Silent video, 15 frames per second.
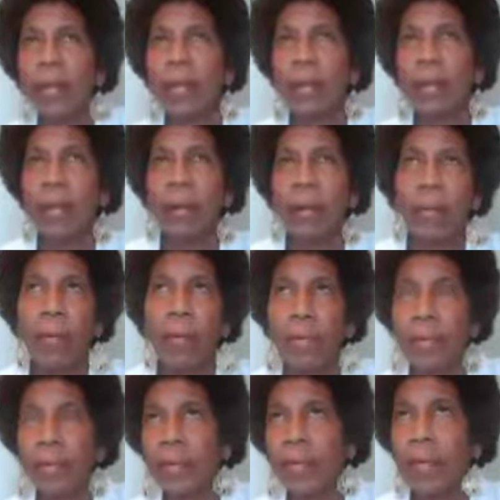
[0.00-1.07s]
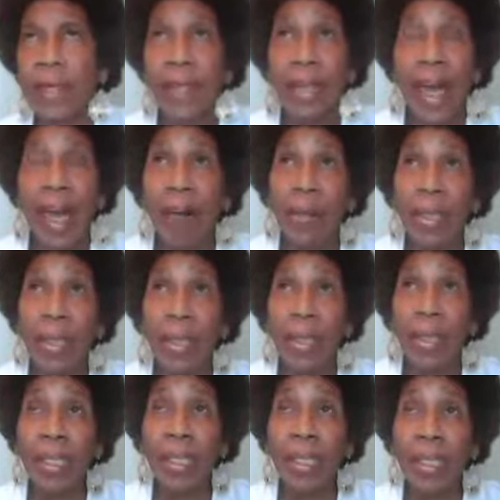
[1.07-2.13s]
you know, they didn't have any
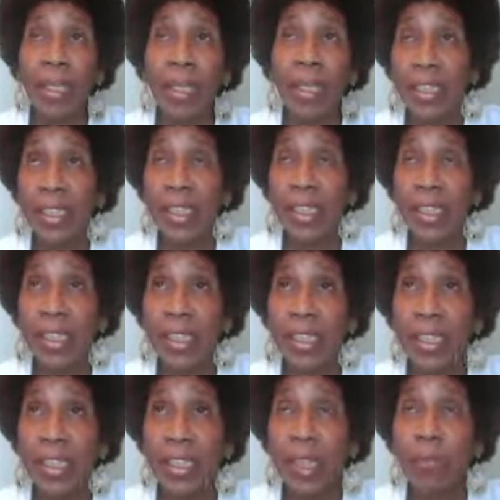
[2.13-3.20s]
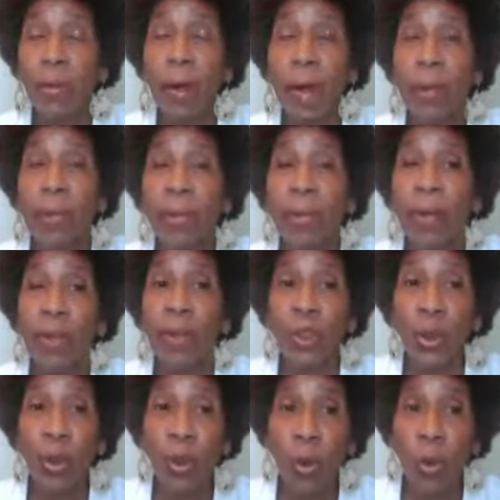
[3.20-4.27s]
demonstrations in '66, but I
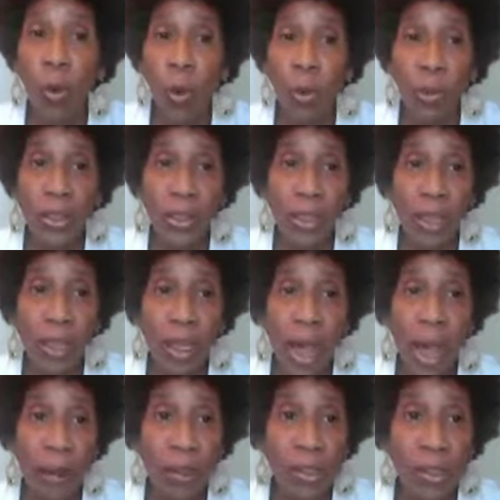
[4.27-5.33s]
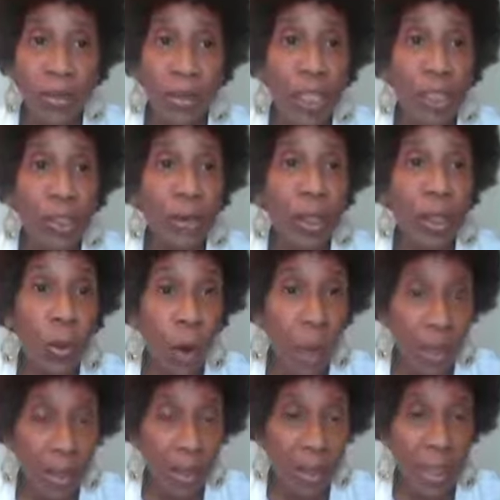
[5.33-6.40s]
belonged to CORE, which is the Congress of Racial
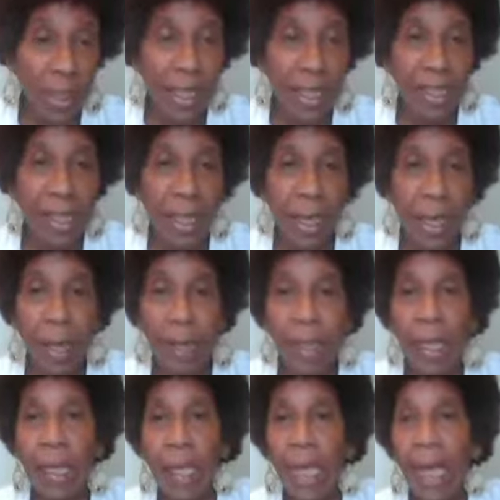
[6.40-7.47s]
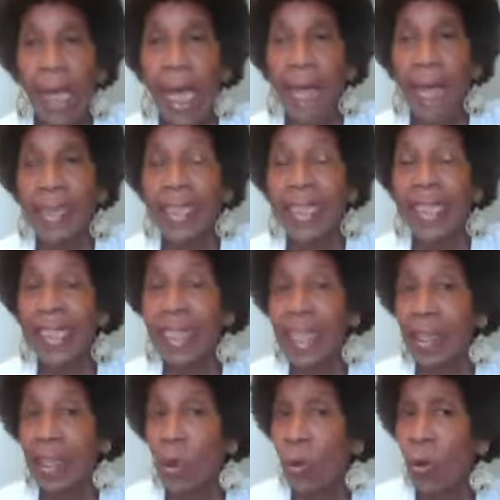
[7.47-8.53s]
Equality at that time. And
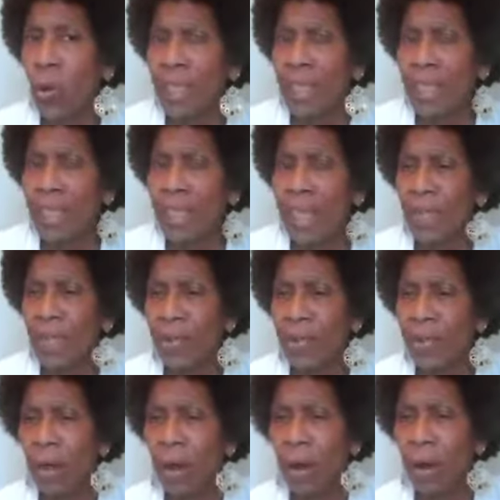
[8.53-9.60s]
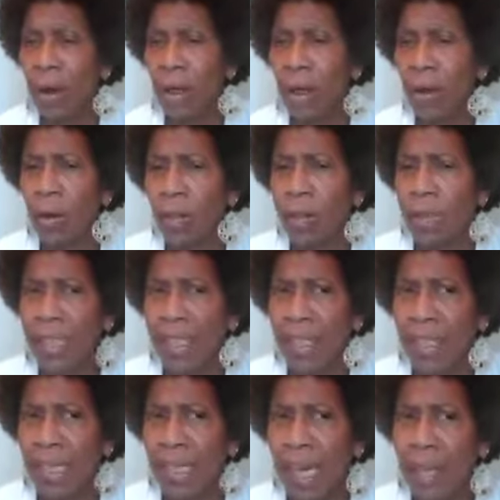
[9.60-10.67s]
CORE didn't last very long on Penn
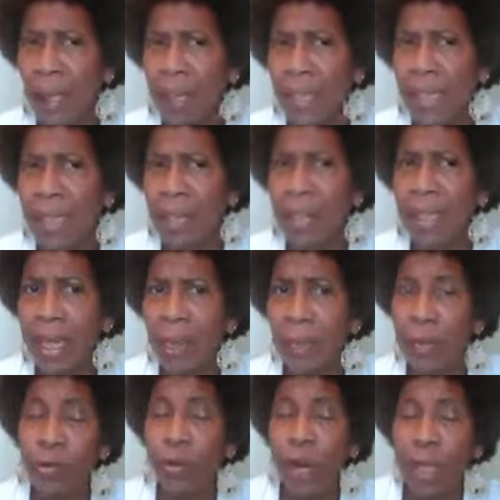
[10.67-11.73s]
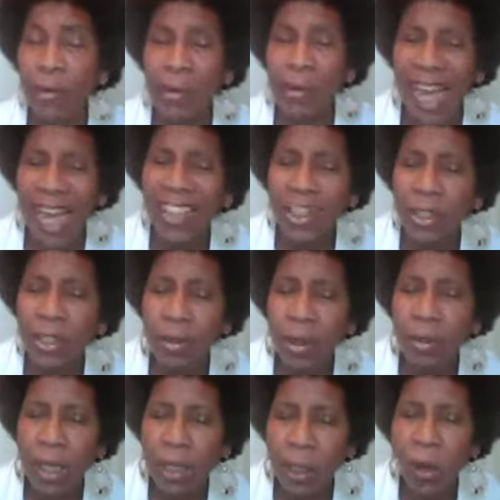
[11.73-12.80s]
State's campus. It had been there before. I don't actually don't know
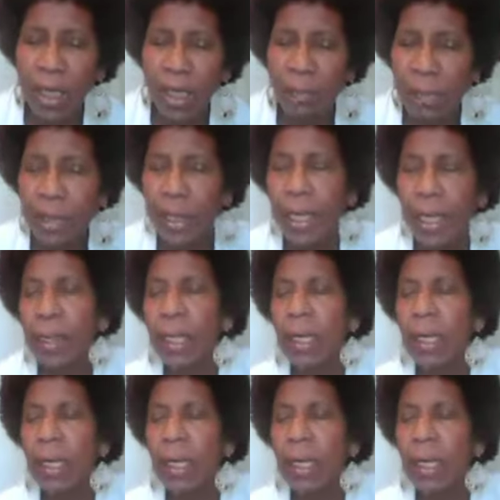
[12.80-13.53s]
how long it had been there.